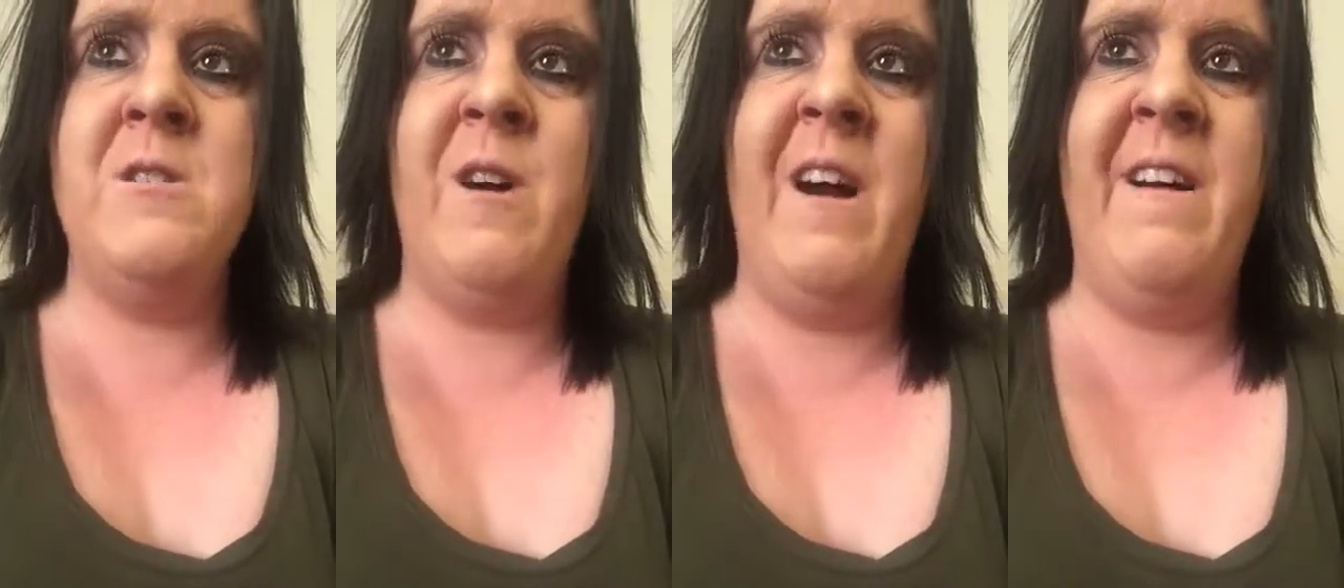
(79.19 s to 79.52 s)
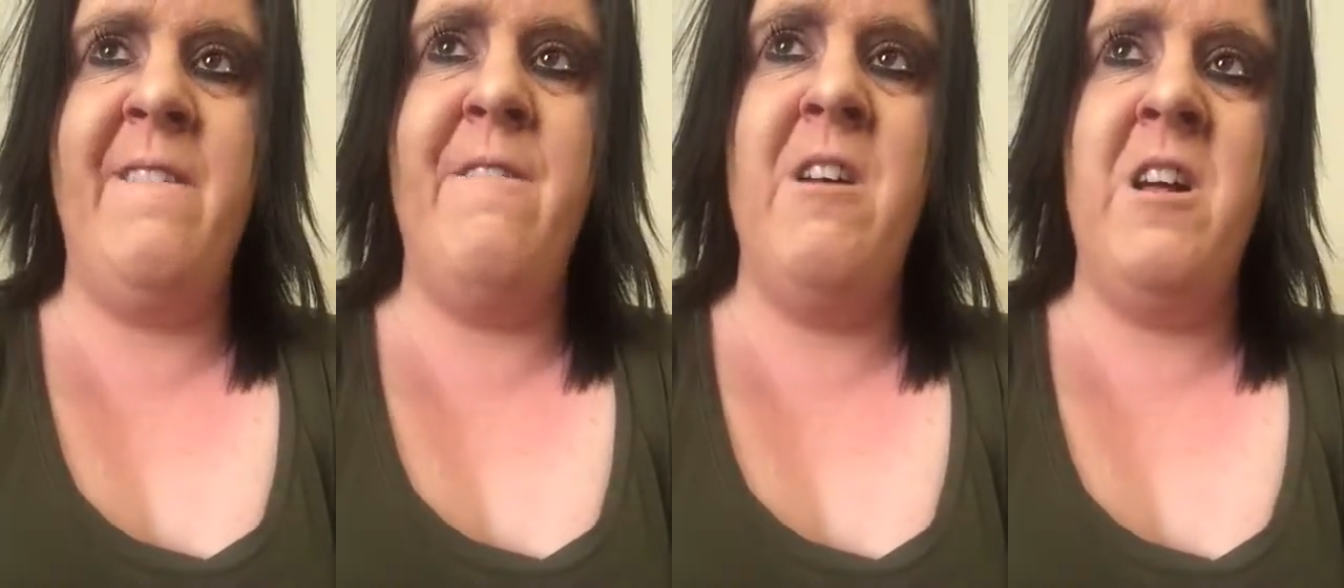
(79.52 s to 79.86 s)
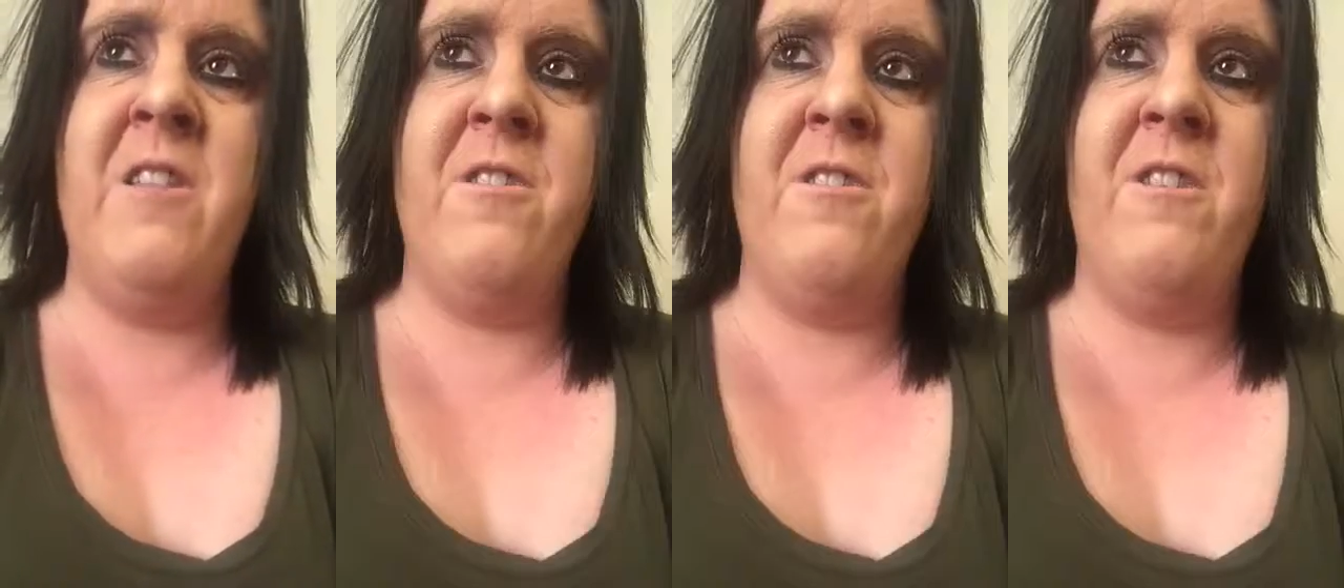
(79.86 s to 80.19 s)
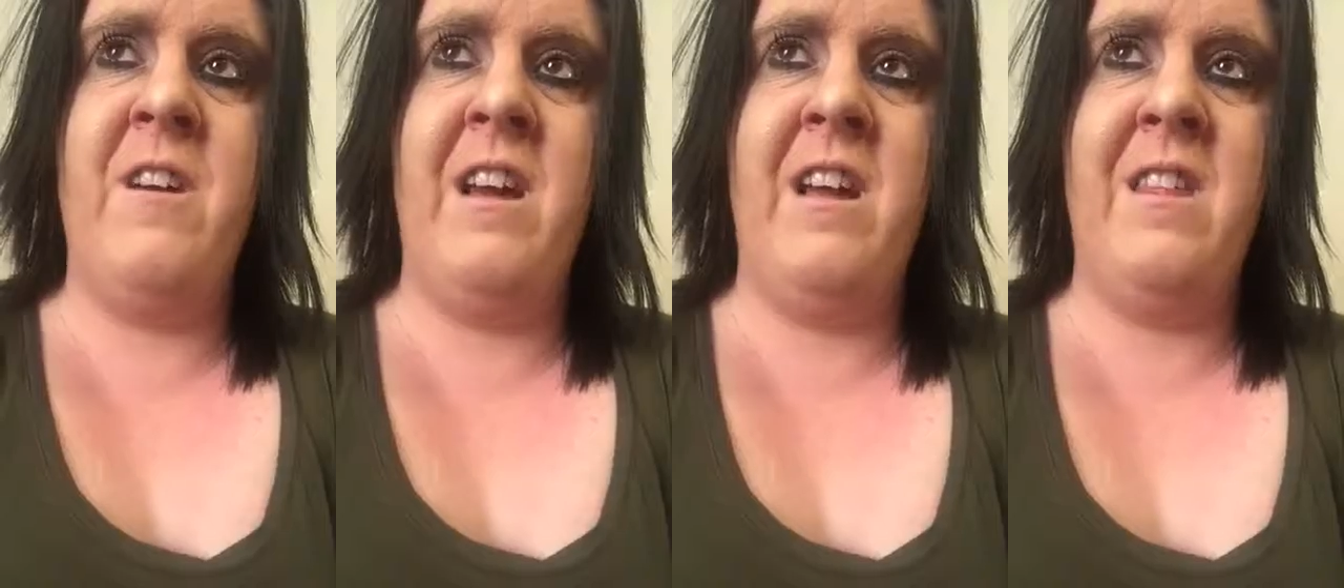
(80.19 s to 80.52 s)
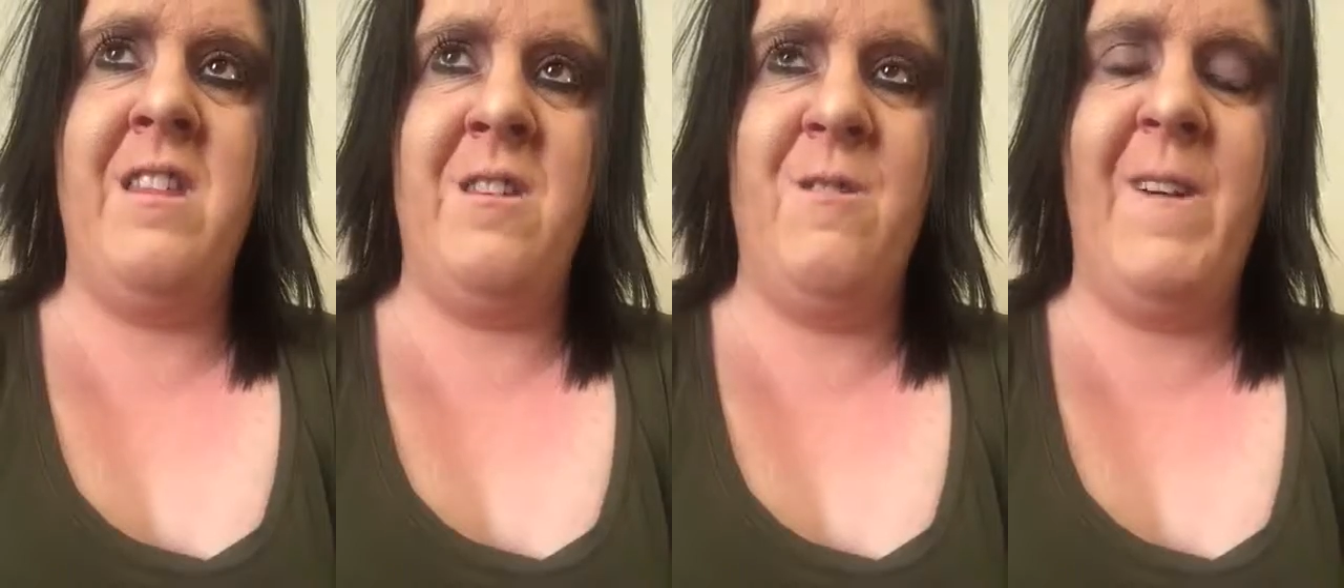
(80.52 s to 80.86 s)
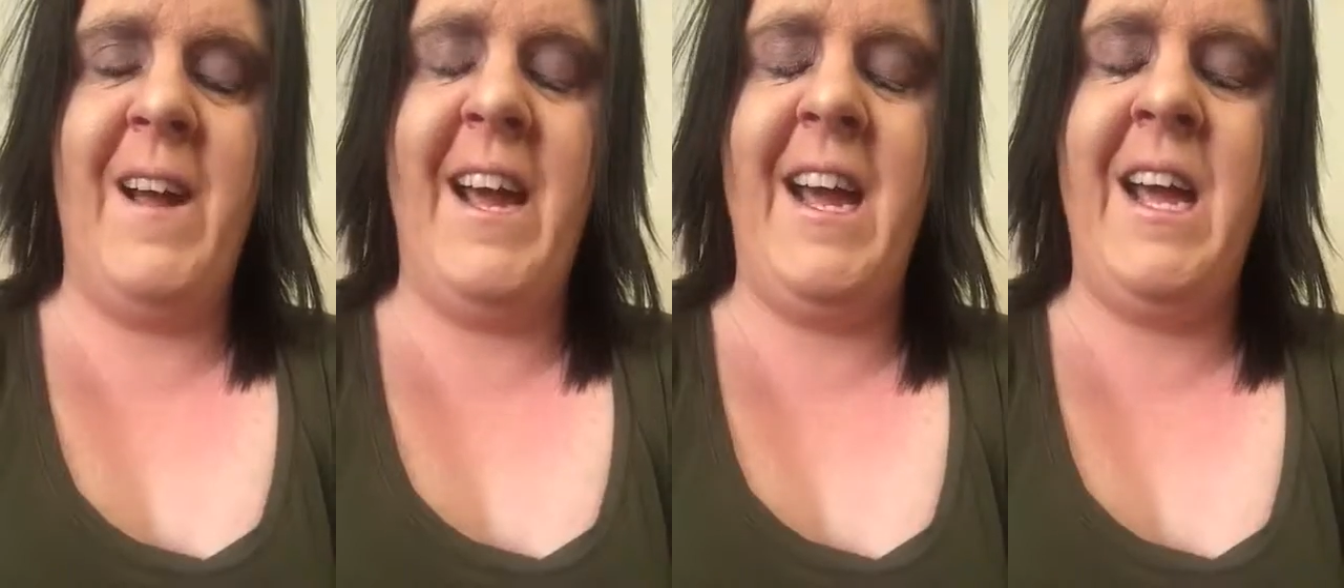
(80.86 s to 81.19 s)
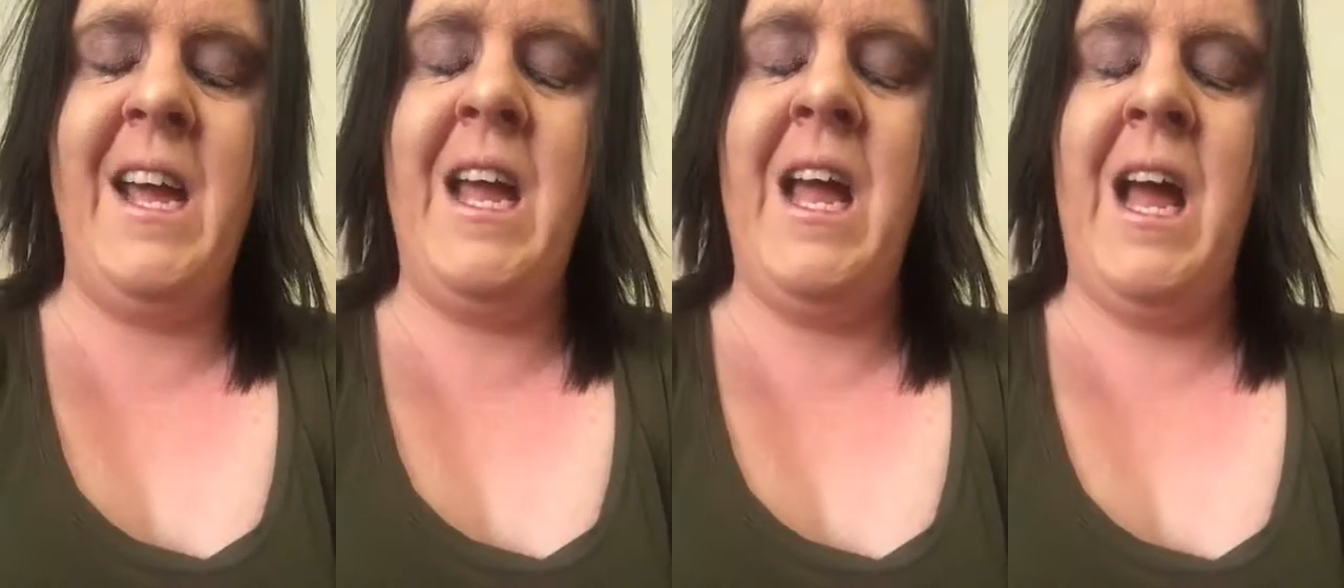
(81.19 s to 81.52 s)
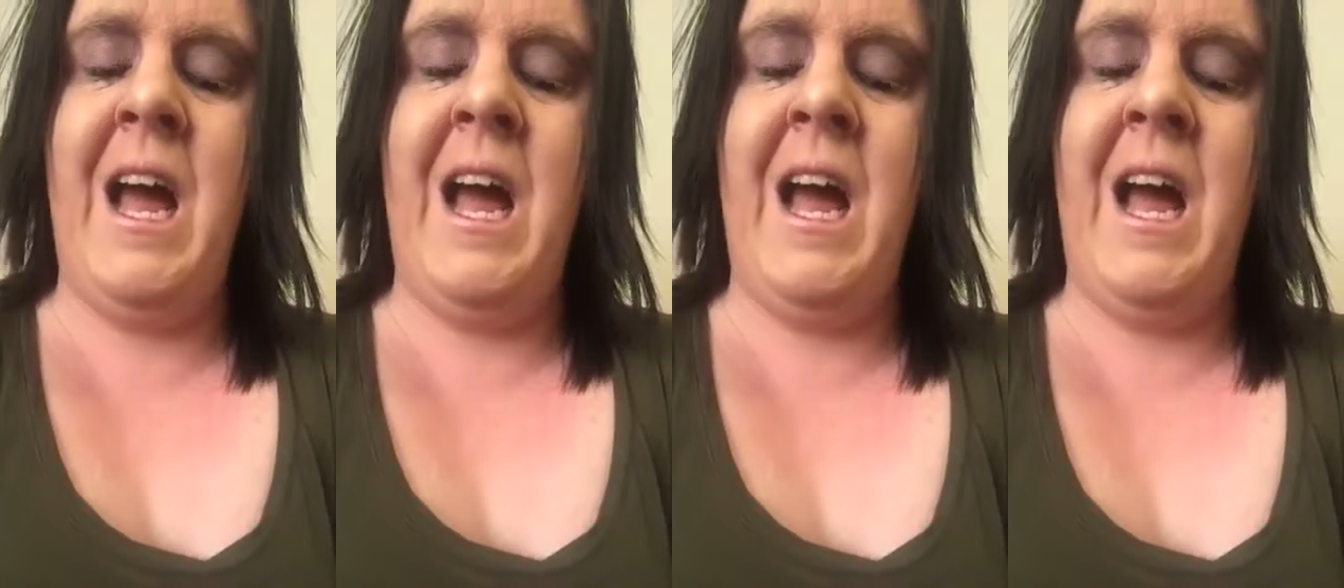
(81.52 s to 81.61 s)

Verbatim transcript: so I have 33.